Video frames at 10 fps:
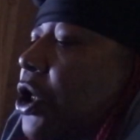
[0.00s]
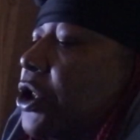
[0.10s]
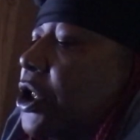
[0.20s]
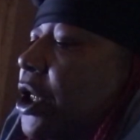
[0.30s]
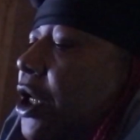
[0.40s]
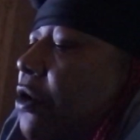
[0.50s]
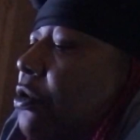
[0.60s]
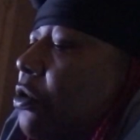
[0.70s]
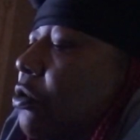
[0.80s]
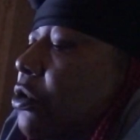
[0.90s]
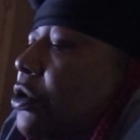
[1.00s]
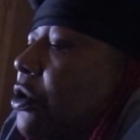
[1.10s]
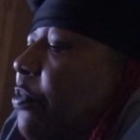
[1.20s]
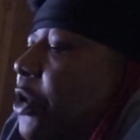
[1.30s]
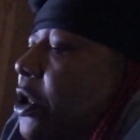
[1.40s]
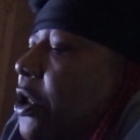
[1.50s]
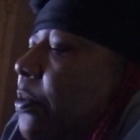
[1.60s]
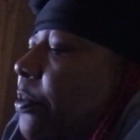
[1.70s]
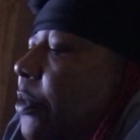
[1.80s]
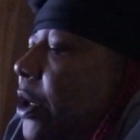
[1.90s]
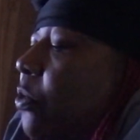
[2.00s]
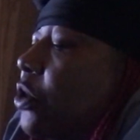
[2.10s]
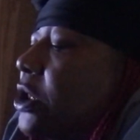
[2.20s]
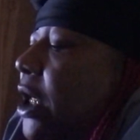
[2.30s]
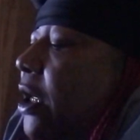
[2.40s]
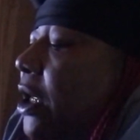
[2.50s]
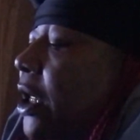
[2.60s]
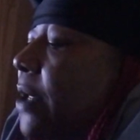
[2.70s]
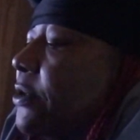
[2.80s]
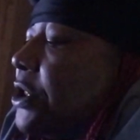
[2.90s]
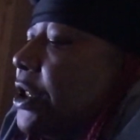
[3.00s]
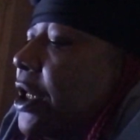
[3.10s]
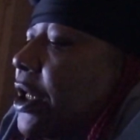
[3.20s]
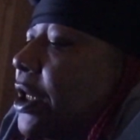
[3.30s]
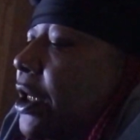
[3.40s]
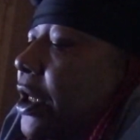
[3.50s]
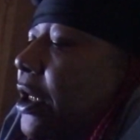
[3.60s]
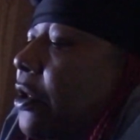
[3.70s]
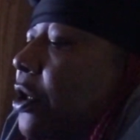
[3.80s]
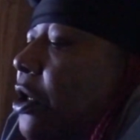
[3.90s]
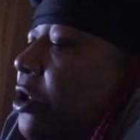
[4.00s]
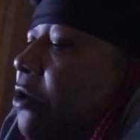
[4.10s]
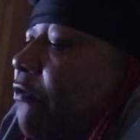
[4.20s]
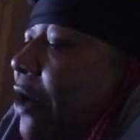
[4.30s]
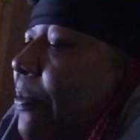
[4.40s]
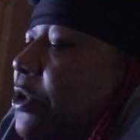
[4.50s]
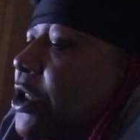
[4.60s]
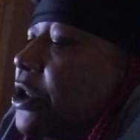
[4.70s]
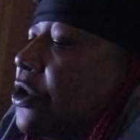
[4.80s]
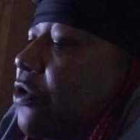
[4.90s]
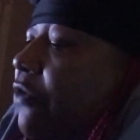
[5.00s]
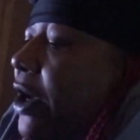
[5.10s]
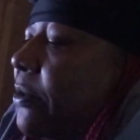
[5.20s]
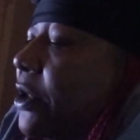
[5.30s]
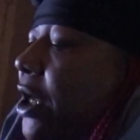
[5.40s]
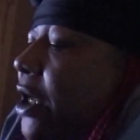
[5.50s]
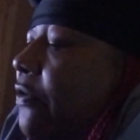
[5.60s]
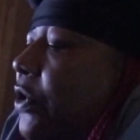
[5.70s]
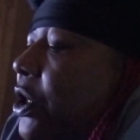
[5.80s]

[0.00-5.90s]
she held on to the pillar but was unable to get it in the right position to grab the knife.